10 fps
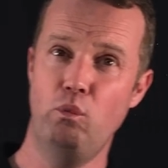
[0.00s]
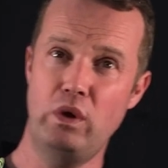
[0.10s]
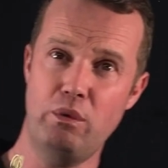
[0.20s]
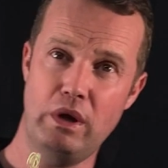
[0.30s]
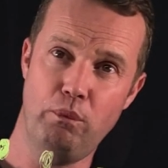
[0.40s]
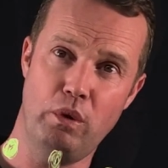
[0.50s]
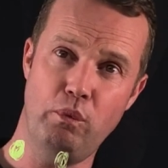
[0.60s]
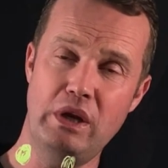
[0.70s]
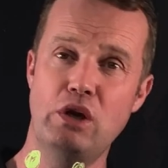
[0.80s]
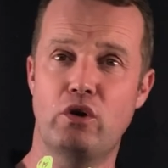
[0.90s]

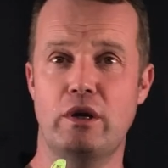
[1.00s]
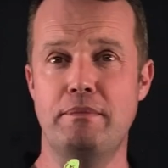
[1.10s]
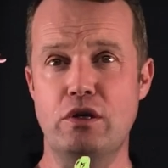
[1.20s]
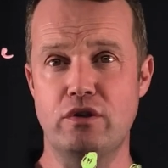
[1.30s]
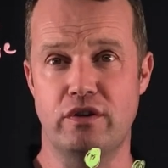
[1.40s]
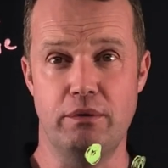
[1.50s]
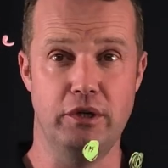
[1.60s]
we look at immunity,